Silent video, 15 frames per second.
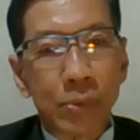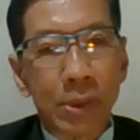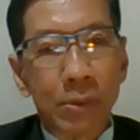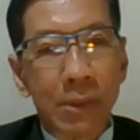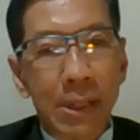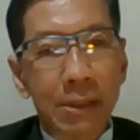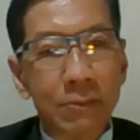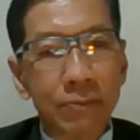
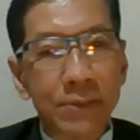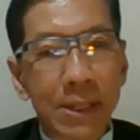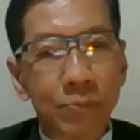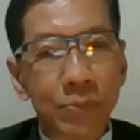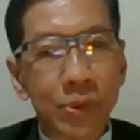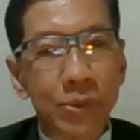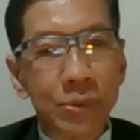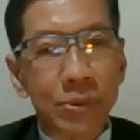will help
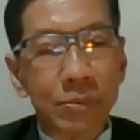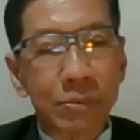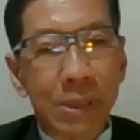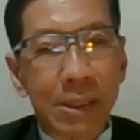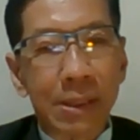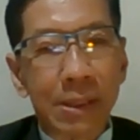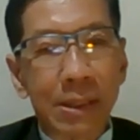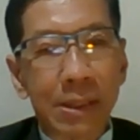them to
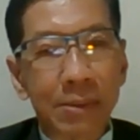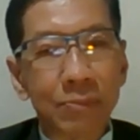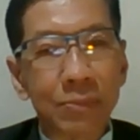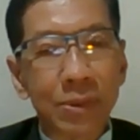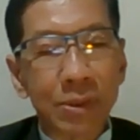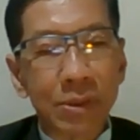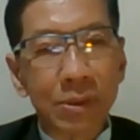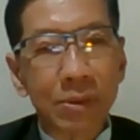
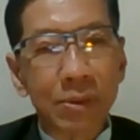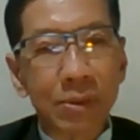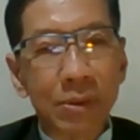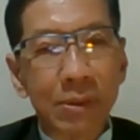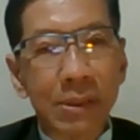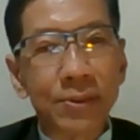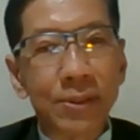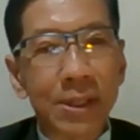
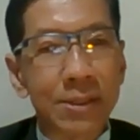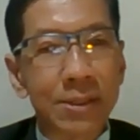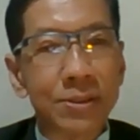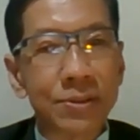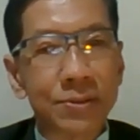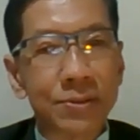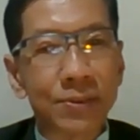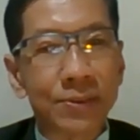return
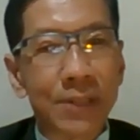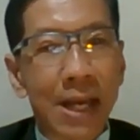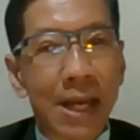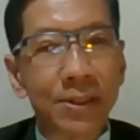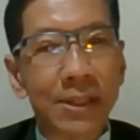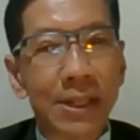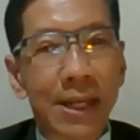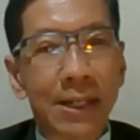to
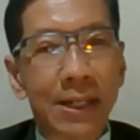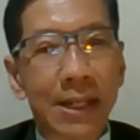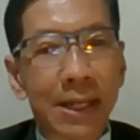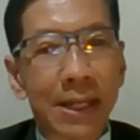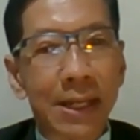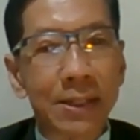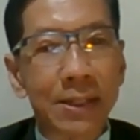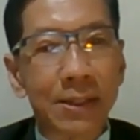society and
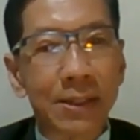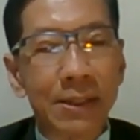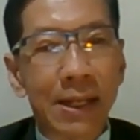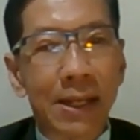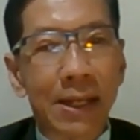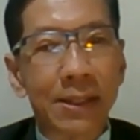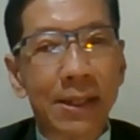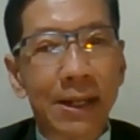
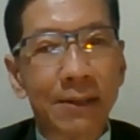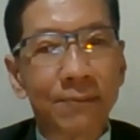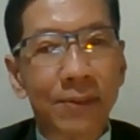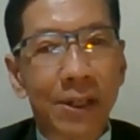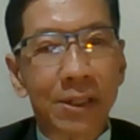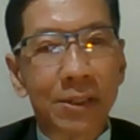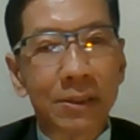have